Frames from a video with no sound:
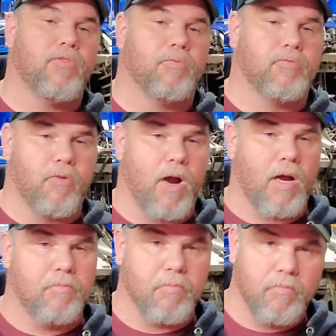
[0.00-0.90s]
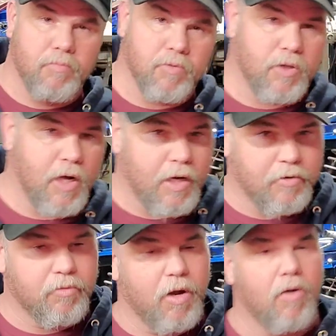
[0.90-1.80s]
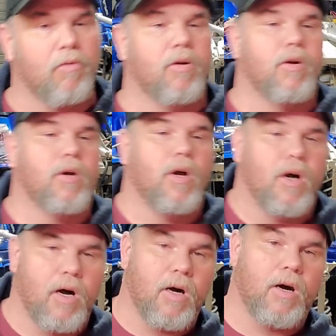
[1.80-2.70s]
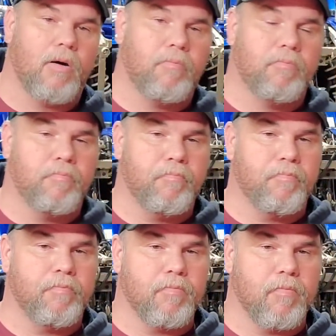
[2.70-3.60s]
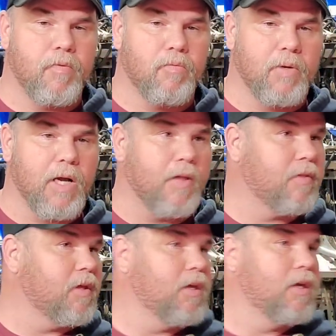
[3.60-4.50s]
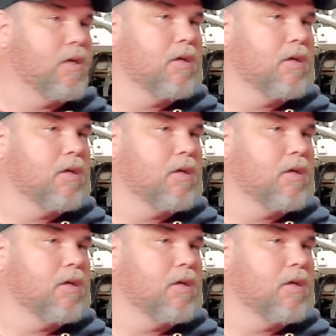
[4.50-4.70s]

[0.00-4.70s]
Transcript: subscribe. We're trying to grow. Um, we got the